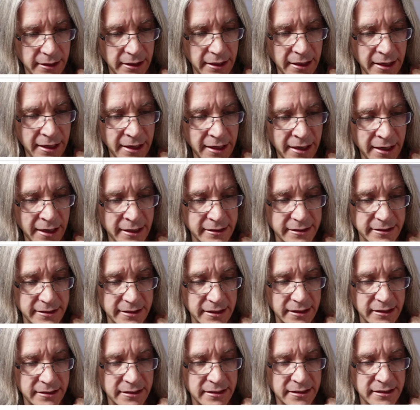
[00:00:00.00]
It has
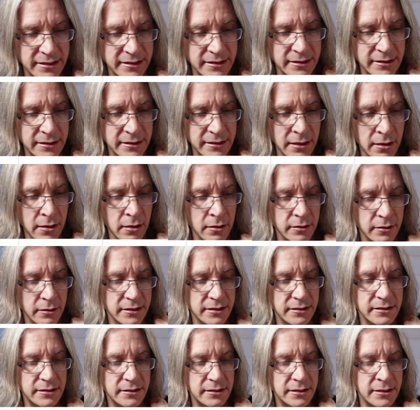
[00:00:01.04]
a start
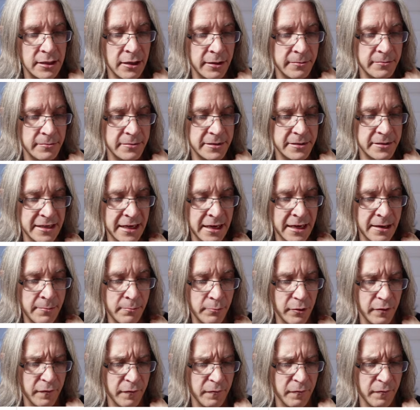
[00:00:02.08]
timestamp of